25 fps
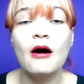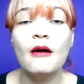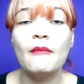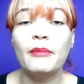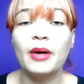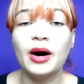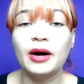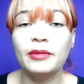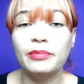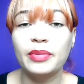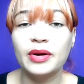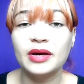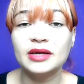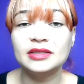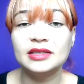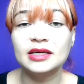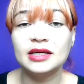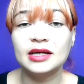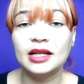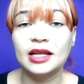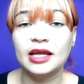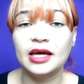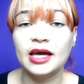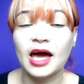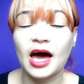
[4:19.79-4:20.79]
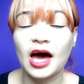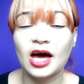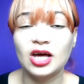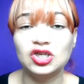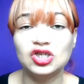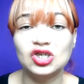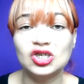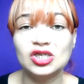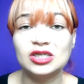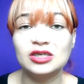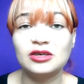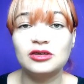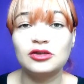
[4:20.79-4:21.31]
but basically I
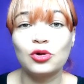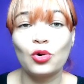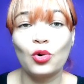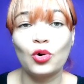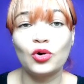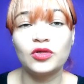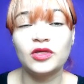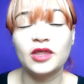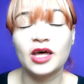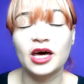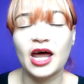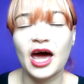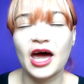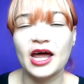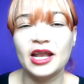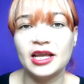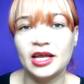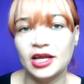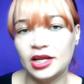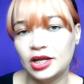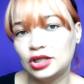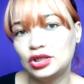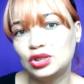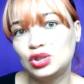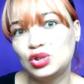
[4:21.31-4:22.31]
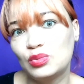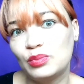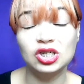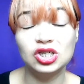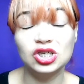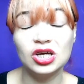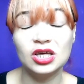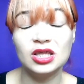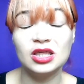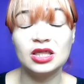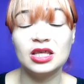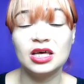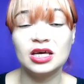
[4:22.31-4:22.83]
just thought that I needed to
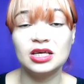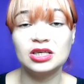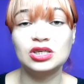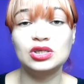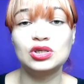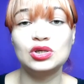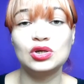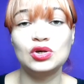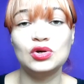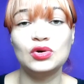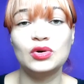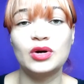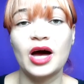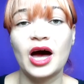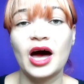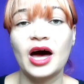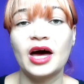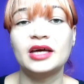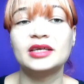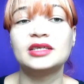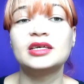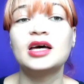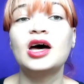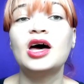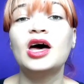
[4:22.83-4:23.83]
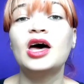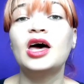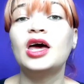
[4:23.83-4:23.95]
mention this to you guys.